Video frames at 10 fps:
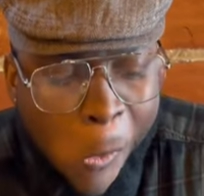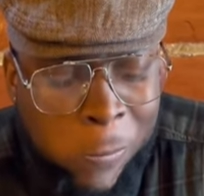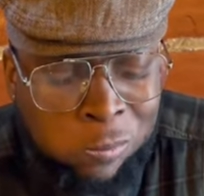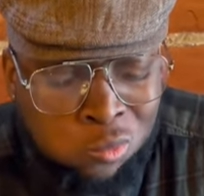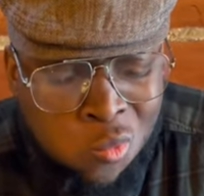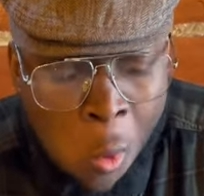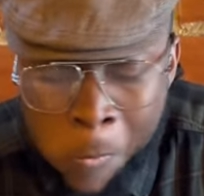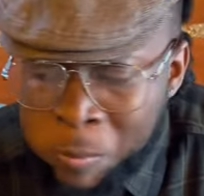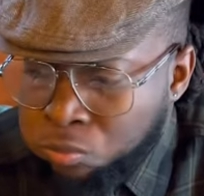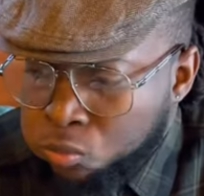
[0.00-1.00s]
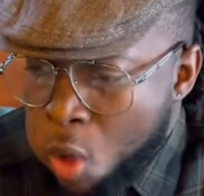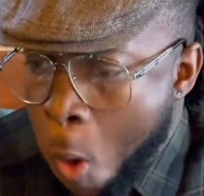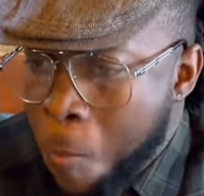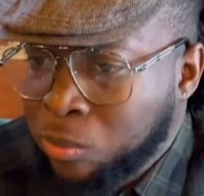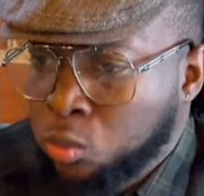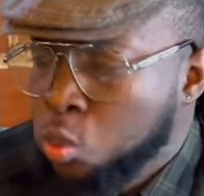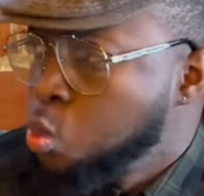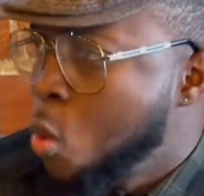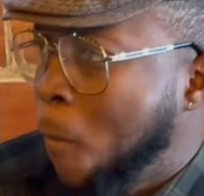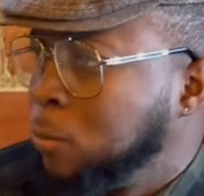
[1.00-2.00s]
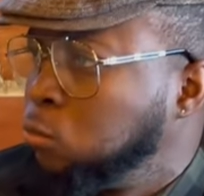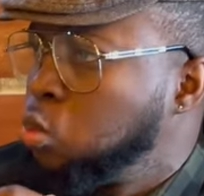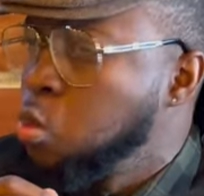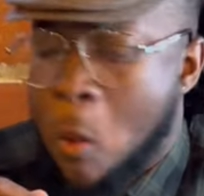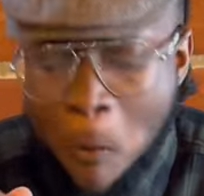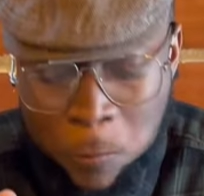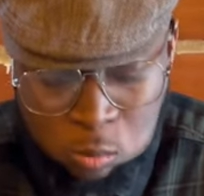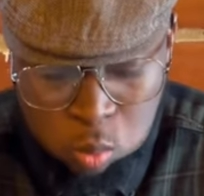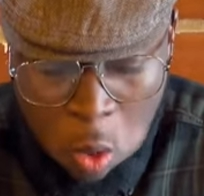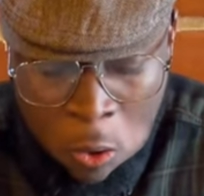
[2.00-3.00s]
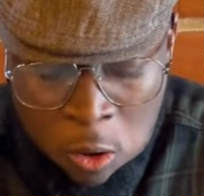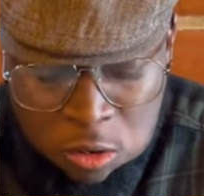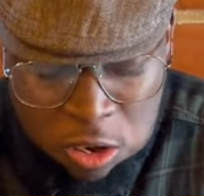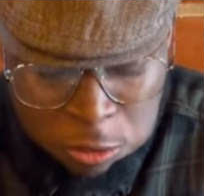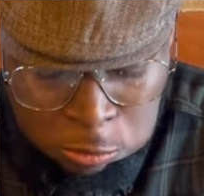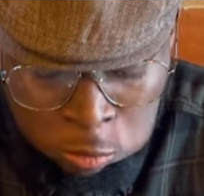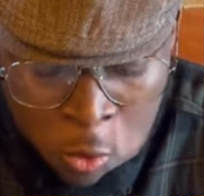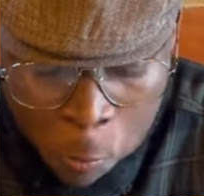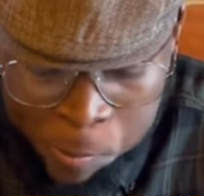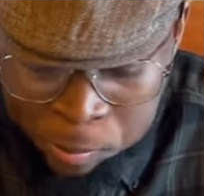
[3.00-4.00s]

oh my God! Yeah! Hold oh, on.